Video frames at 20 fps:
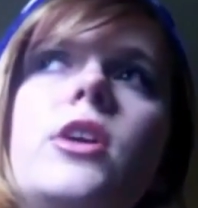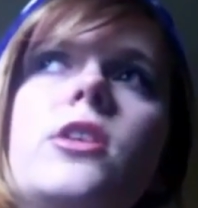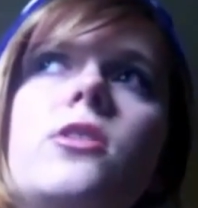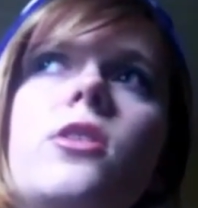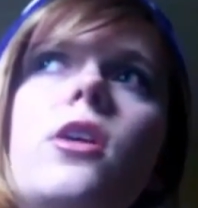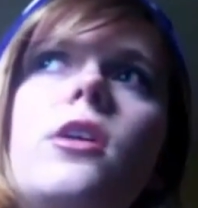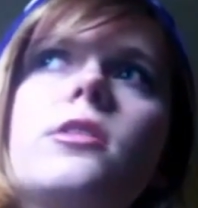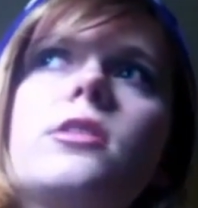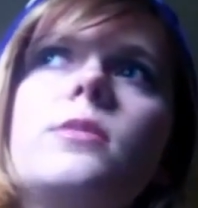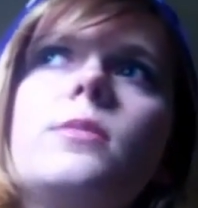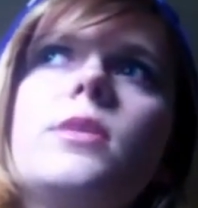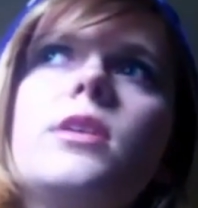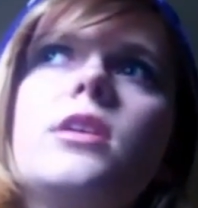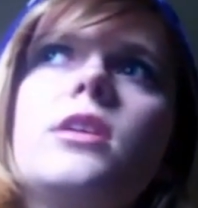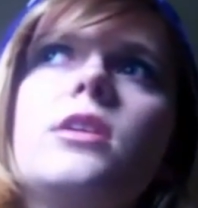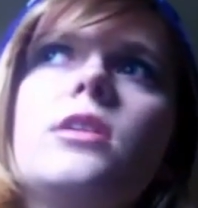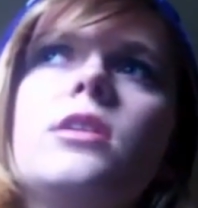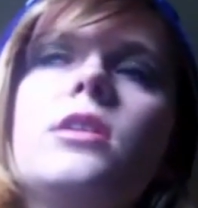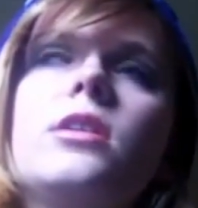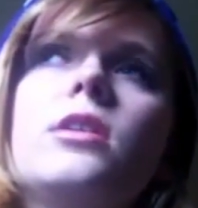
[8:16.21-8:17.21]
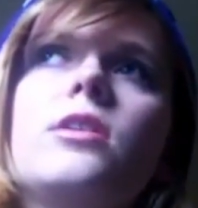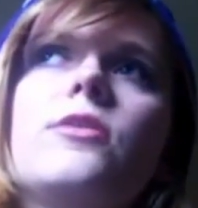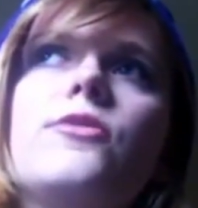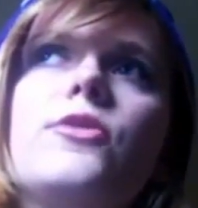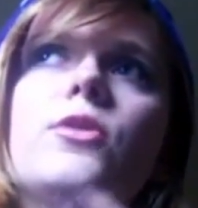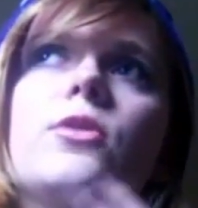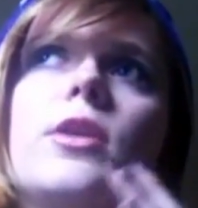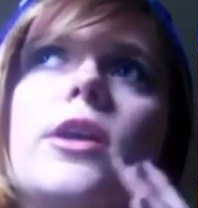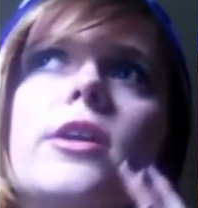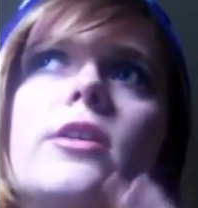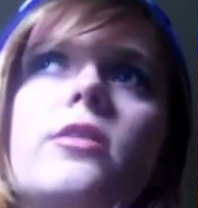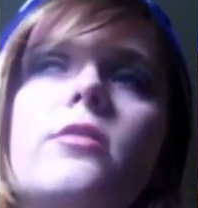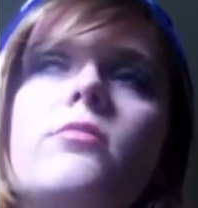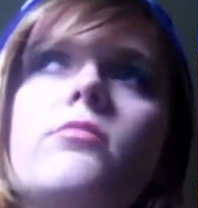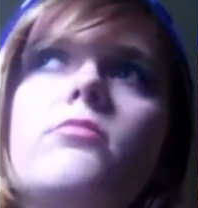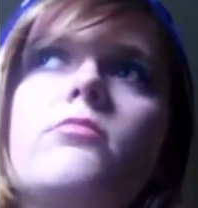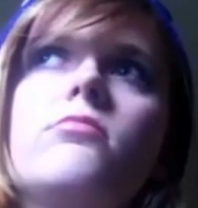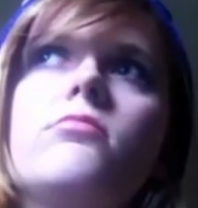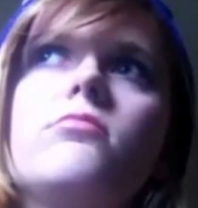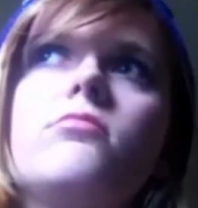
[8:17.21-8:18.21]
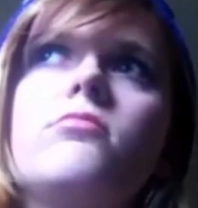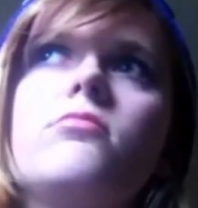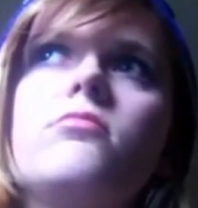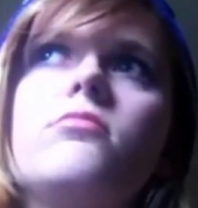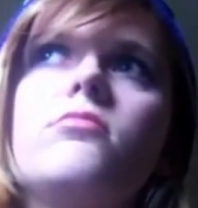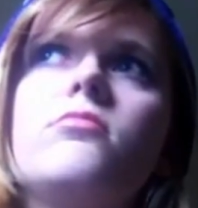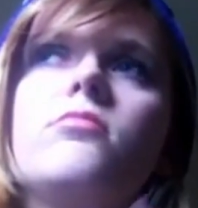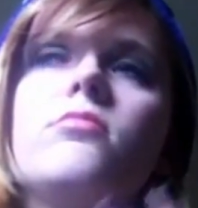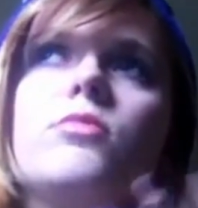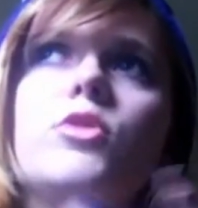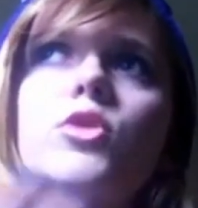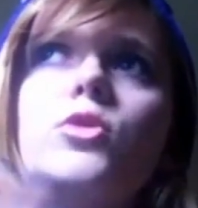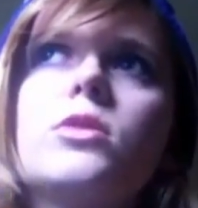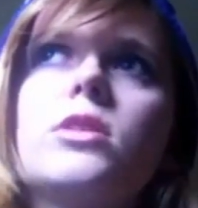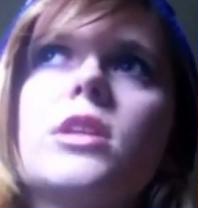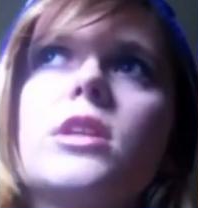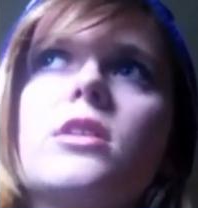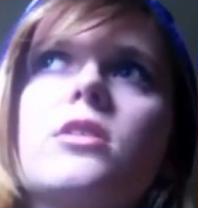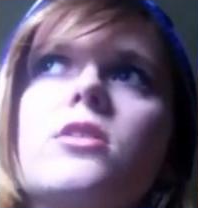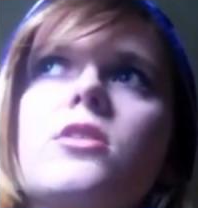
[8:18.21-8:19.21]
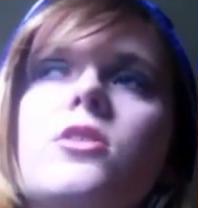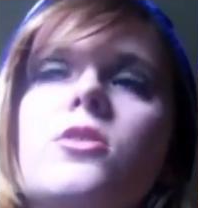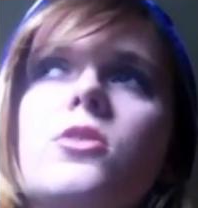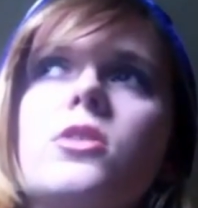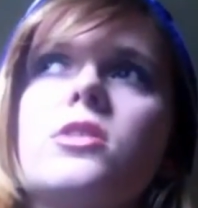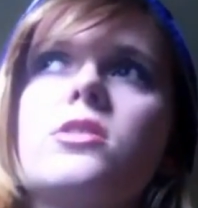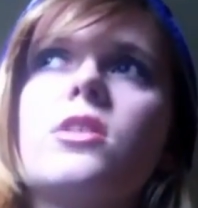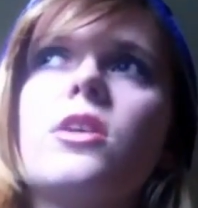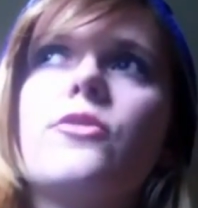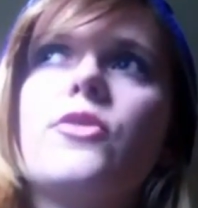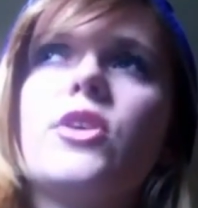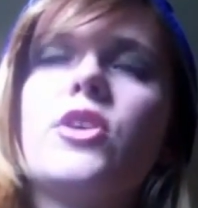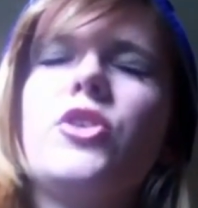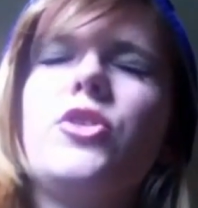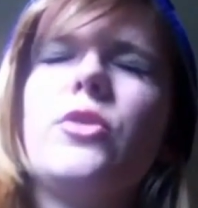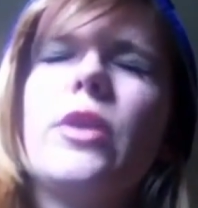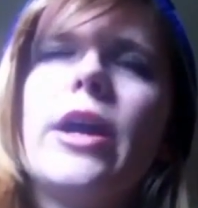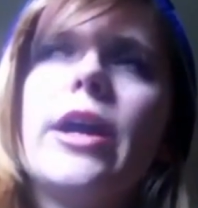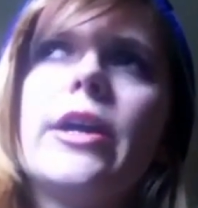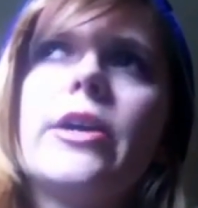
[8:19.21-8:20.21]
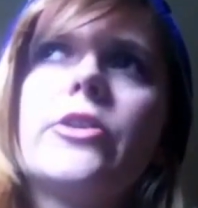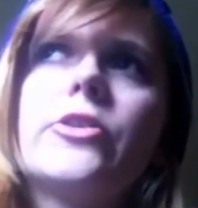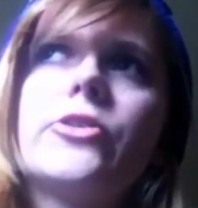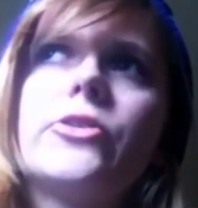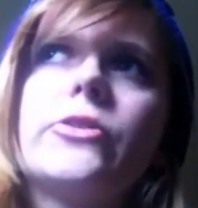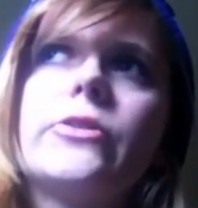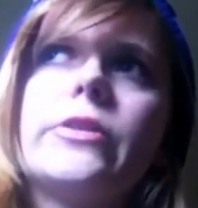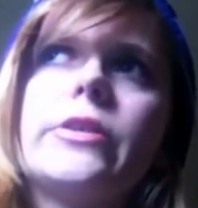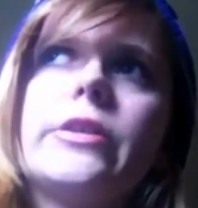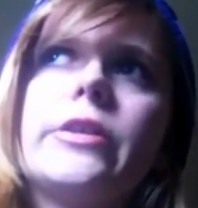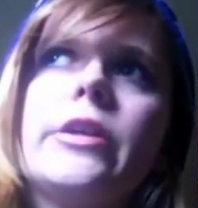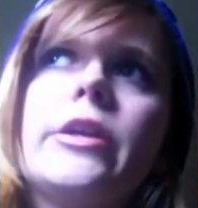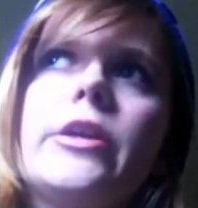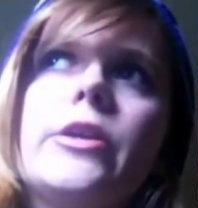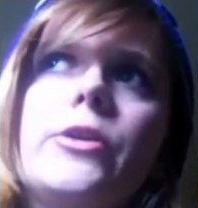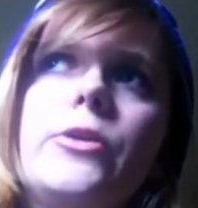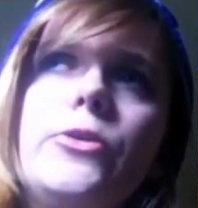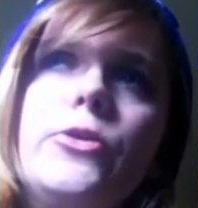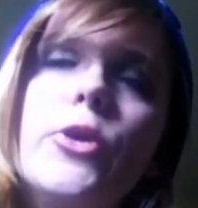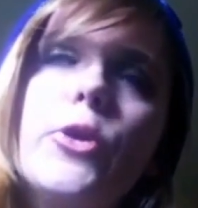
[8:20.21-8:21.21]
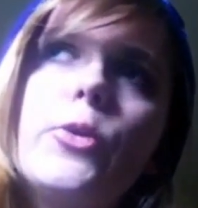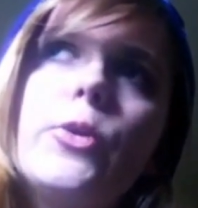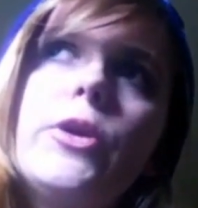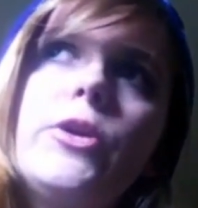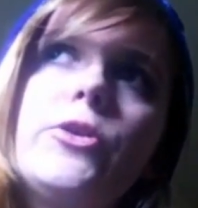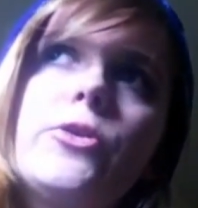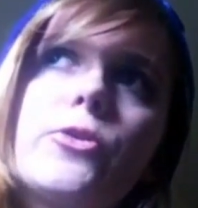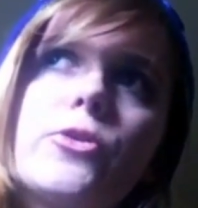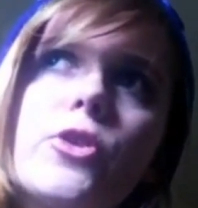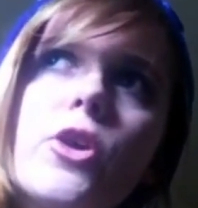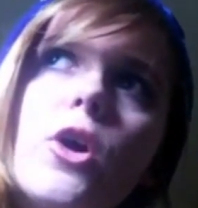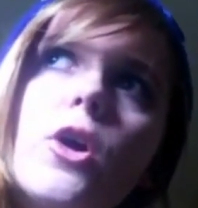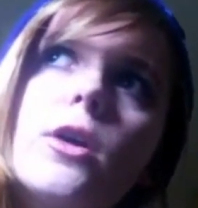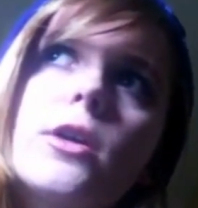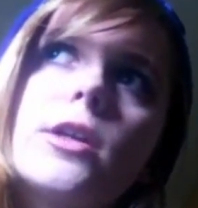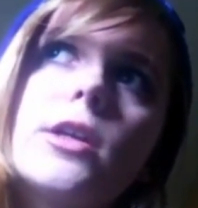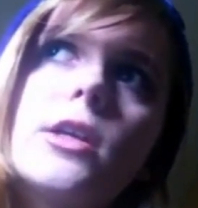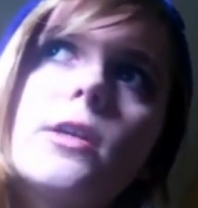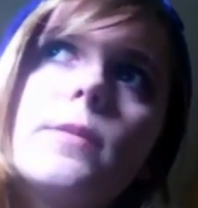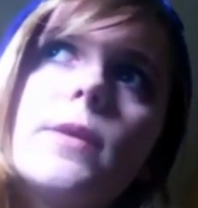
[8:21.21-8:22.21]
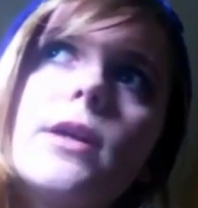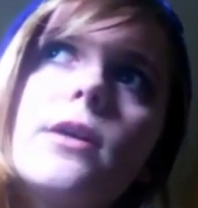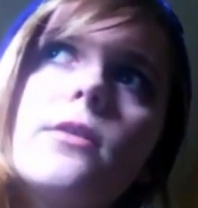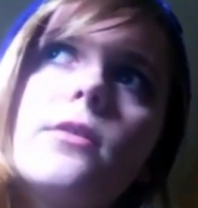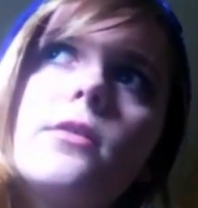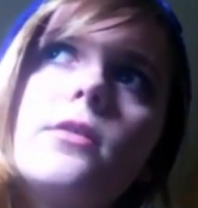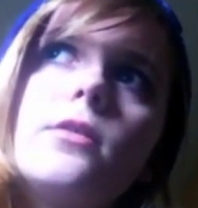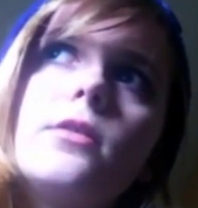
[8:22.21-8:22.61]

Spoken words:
Talk to me if you like music or stuff and you actually know what you're talking about